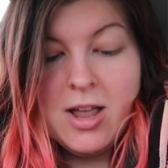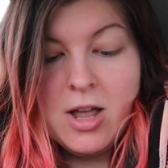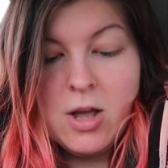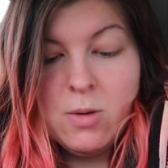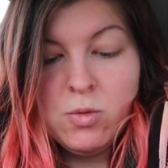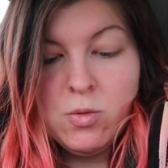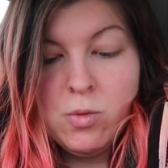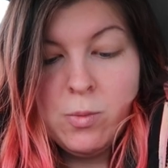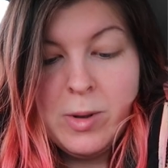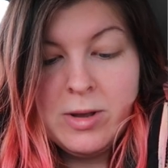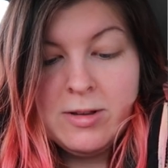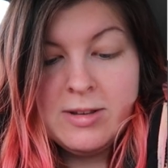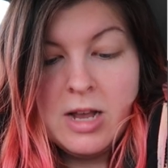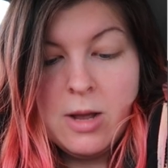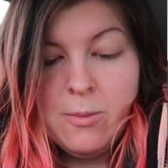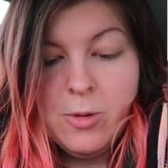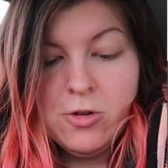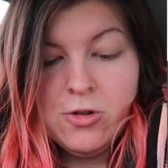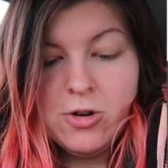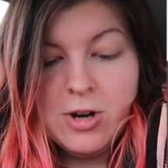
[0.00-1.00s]
It comes with
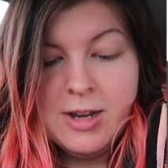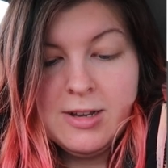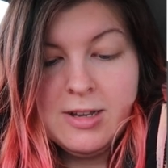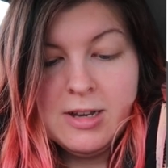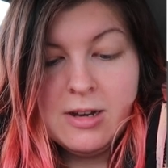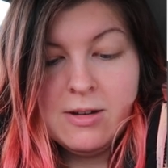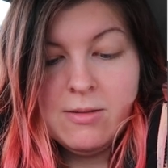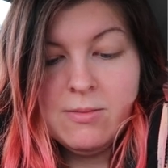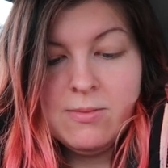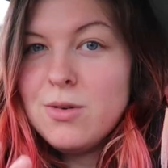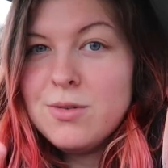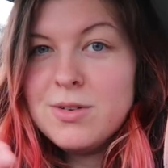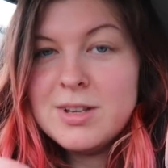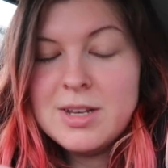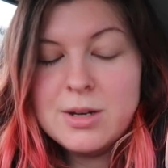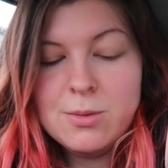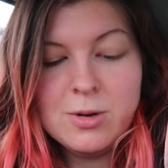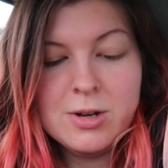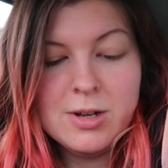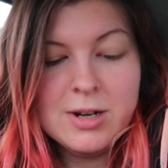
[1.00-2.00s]
balsamic dressing.
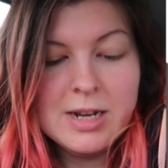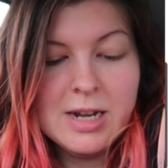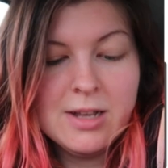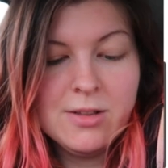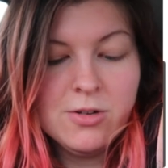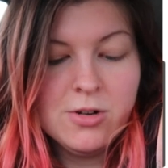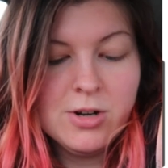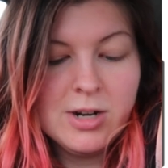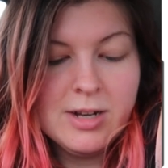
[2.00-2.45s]
Obviously, we're gonna get the